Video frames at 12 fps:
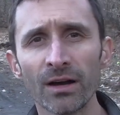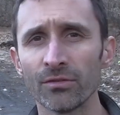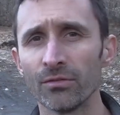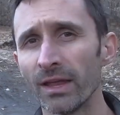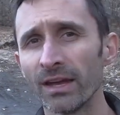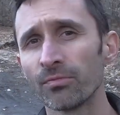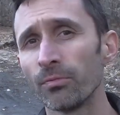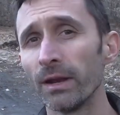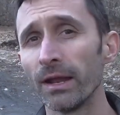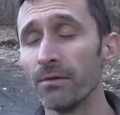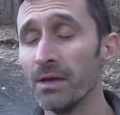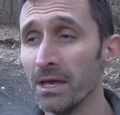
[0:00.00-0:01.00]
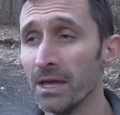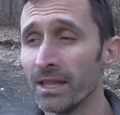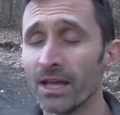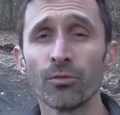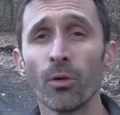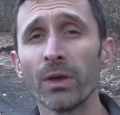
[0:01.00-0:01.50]
to, that's what
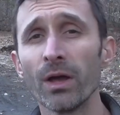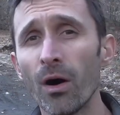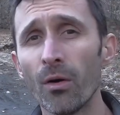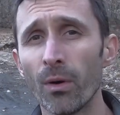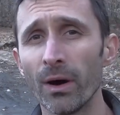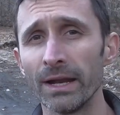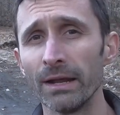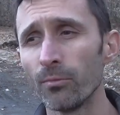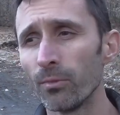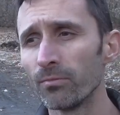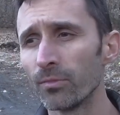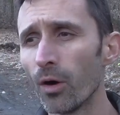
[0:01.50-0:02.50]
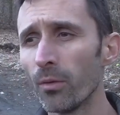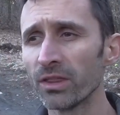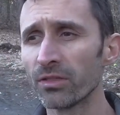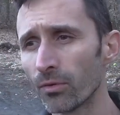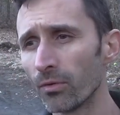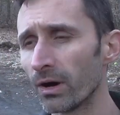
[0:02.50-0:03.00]
that's what we all want. And going
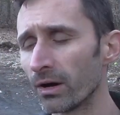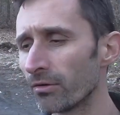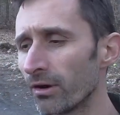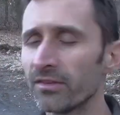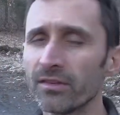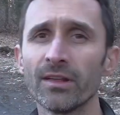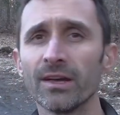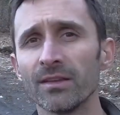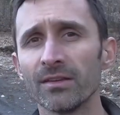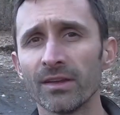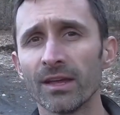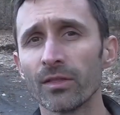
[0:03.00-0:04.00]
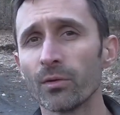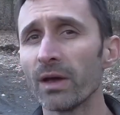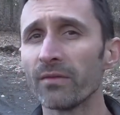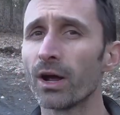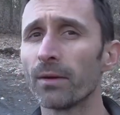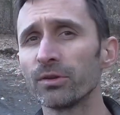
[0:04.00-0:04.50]
through a crisis like this together, we
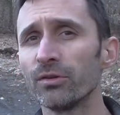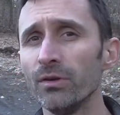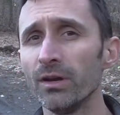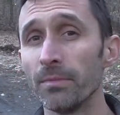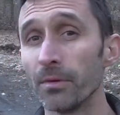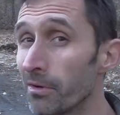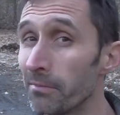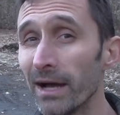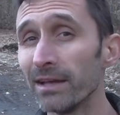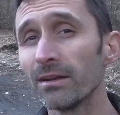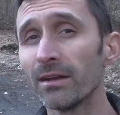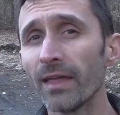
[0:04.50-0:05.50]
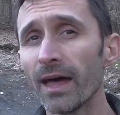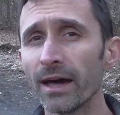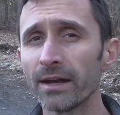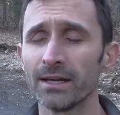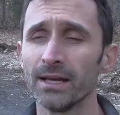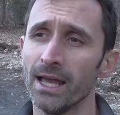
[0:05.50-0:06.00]
have an opportunity to be reminded of
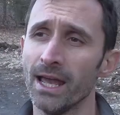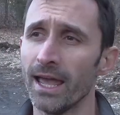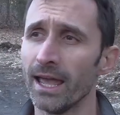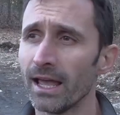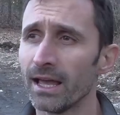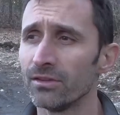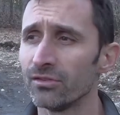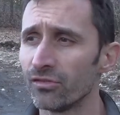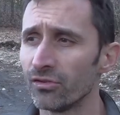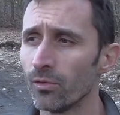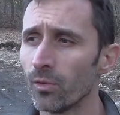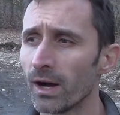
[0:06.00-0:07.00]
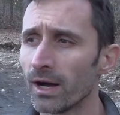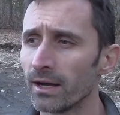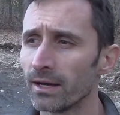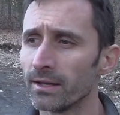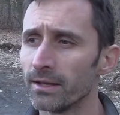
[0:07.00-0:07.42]
that and to uh,